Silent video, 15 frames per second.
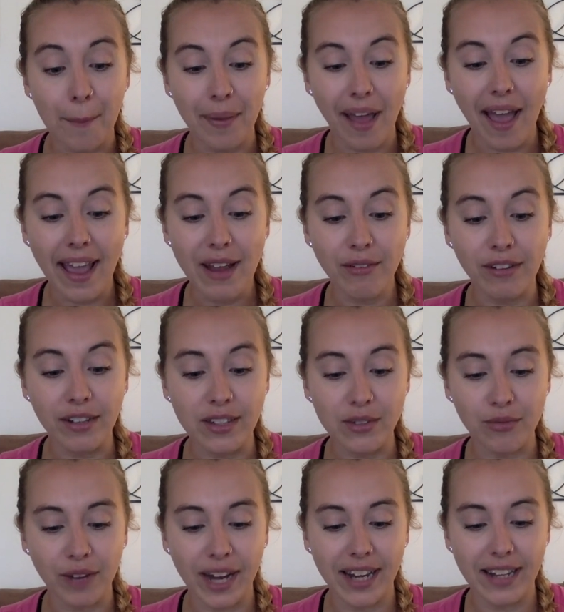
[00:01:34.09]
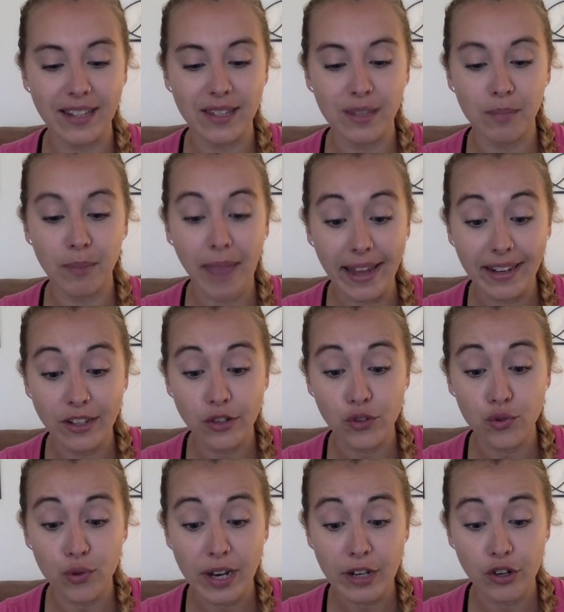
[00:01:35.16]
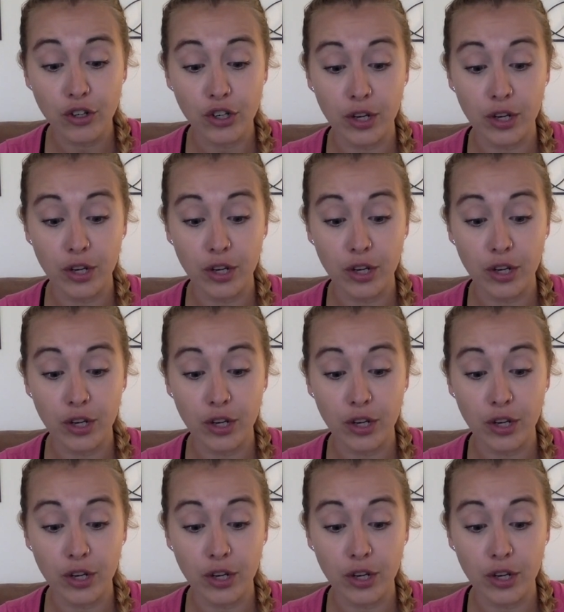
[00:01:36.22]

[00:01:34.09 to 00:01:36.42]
pirates raided Spanish treasure